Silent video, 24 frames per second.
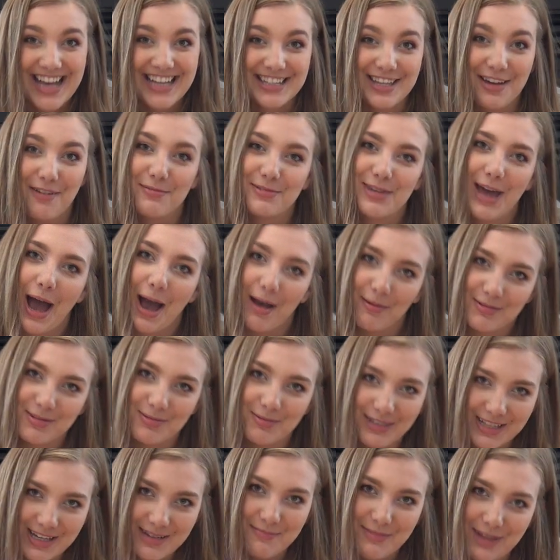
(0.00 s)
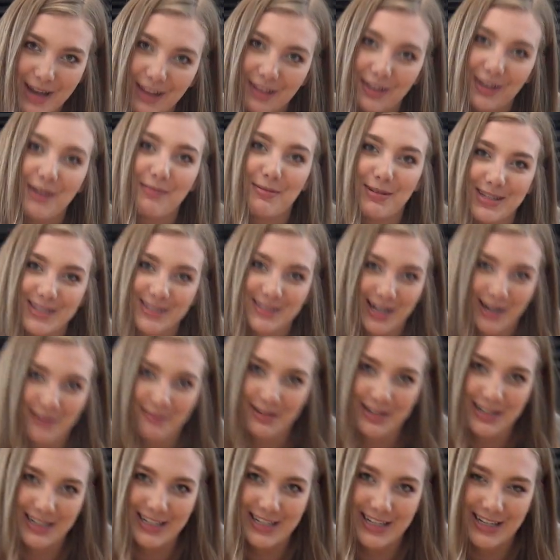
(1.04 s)
Sometimes we can be a little bit
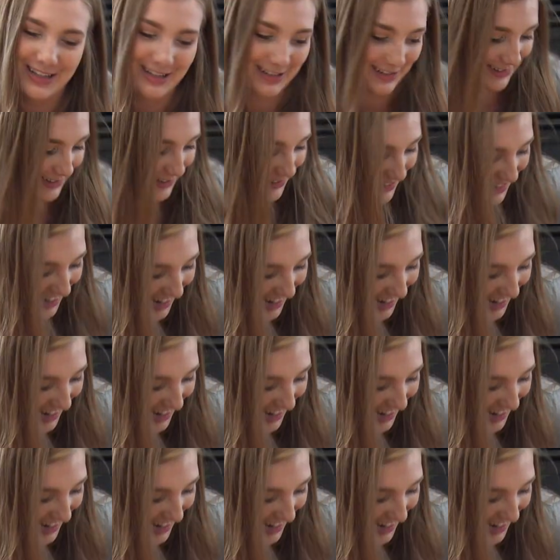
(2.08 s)
stubborn too.